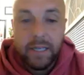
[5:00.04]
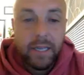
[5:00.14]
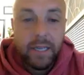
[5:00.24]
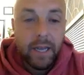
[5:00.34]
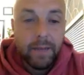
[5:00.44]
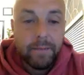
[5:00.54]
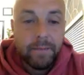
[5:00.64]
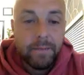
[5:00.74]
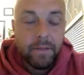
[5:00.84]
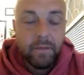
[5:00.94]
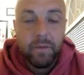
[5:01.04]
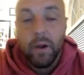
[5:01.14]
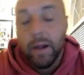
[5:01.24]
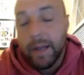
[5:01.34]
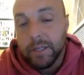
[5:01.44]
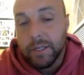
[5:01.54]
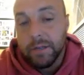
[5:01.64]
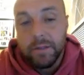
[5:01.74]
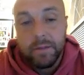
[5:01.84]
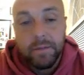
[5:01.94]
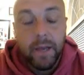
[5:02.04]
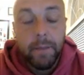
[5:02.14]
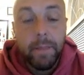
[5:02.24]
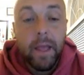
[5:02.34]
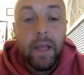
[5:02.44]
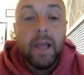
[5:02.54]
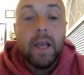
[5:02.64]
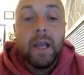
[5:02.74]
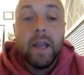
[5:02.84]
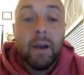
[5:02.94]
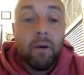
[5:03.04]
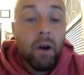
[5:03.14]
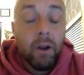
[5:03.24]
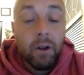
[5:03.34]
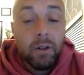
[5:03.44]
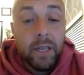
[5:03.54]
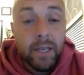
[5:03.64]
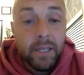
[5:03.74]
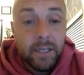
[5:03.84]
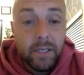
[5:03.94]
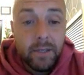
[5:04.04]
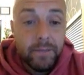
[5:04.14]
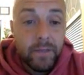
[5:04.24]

end in an A. for our adjectives. Okay. Now on our list,